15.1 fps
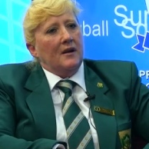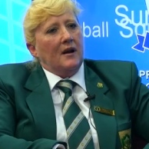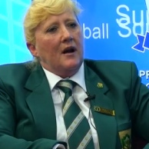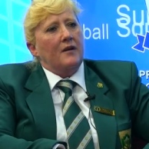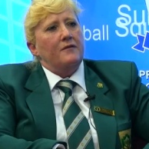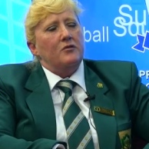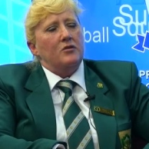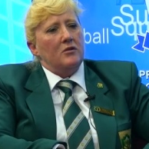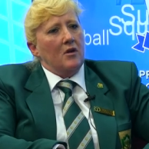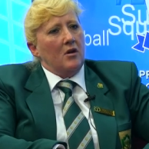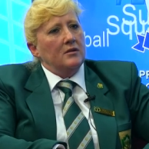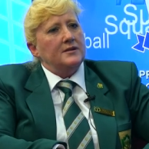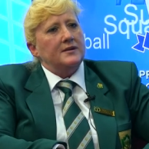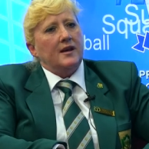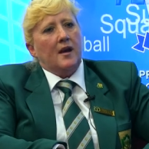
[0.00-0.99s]
Uh, for a
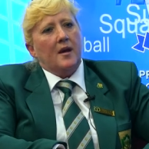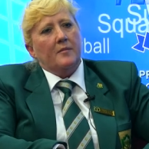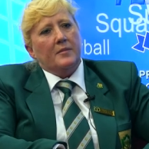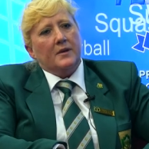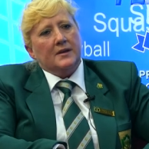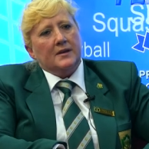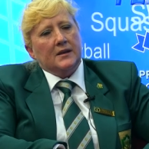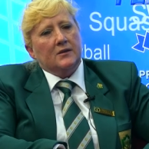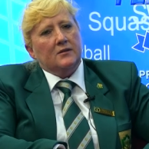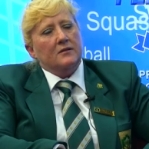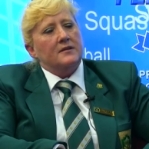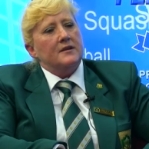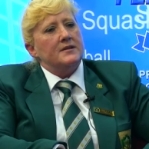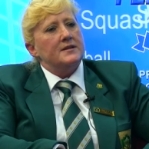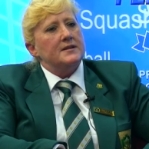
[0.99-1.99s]
long time, but in
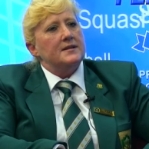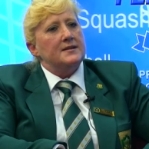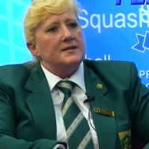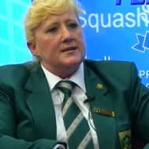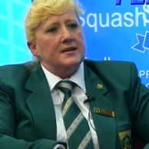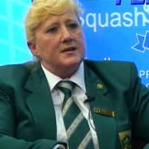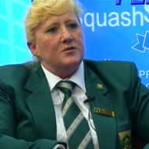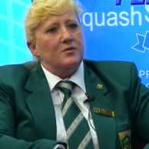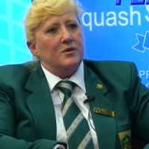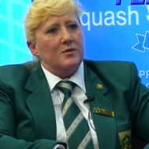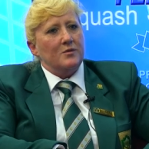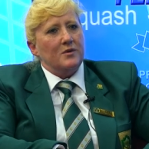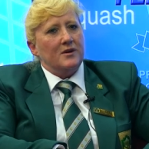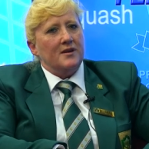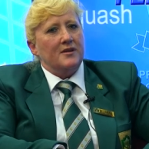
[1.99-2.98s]
2006 we
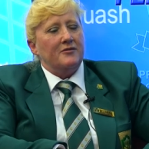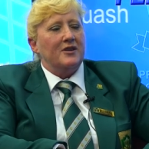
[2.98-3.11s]
were